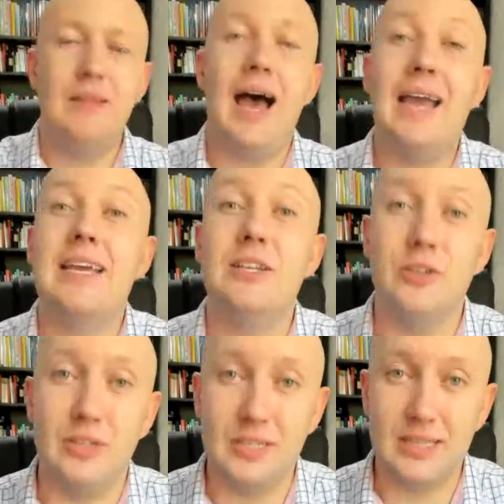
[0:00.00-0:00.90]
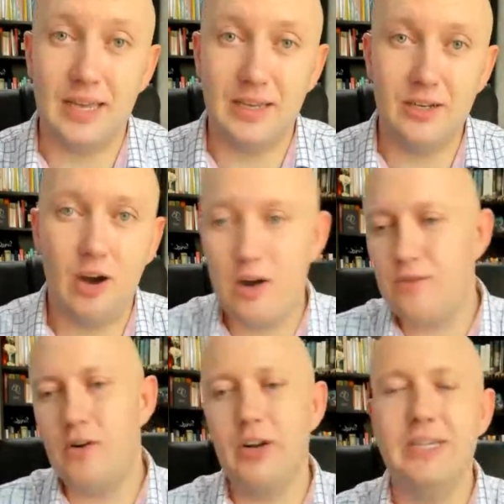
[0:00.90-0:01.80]
I can do this thing. You know, I've
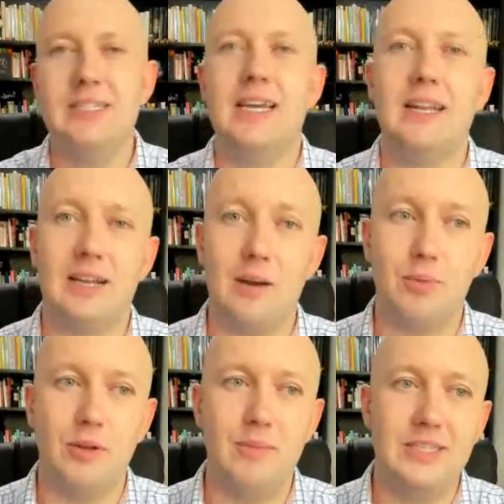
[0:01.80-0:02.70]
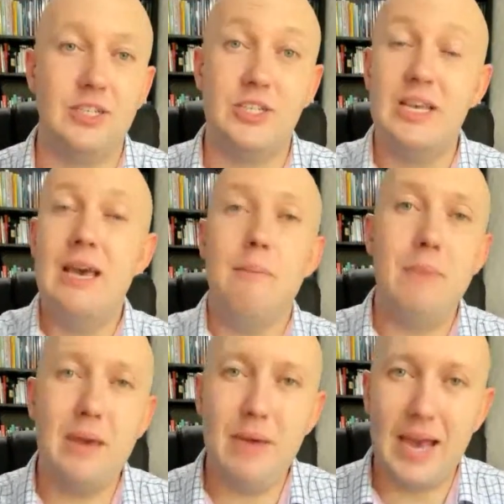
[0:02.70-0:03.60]
already sent a couple of messages.
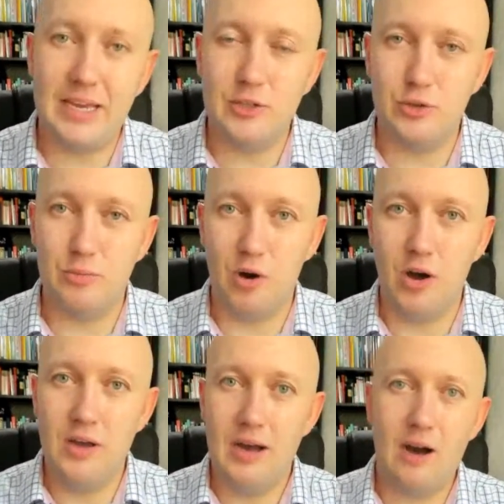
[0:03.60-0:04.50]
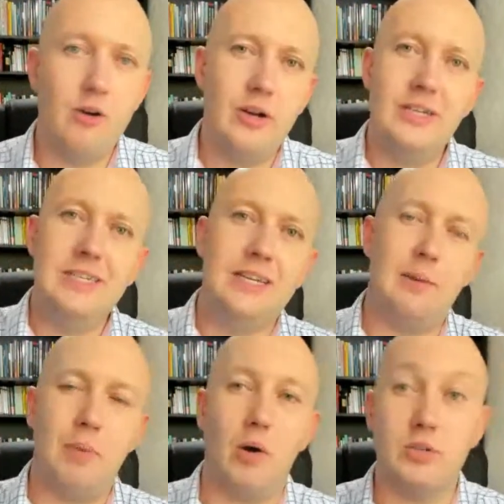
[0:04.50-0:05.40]
Maybe I can do more. I already did a
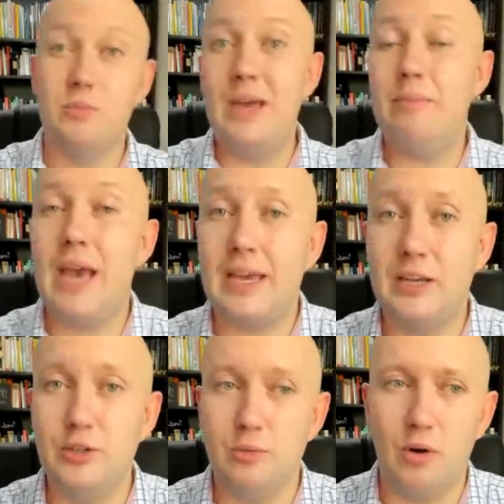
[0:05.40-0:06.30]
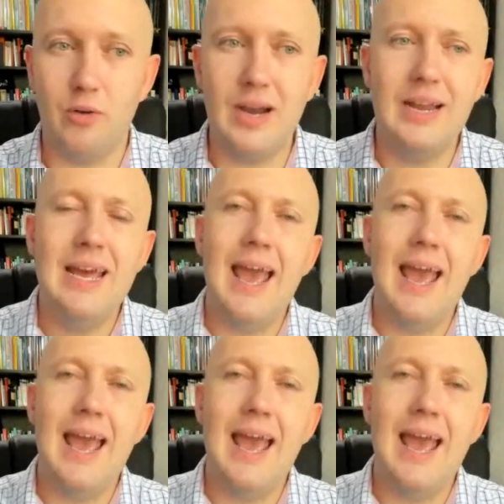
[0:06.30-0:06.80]
post. Maybe I can do more, right?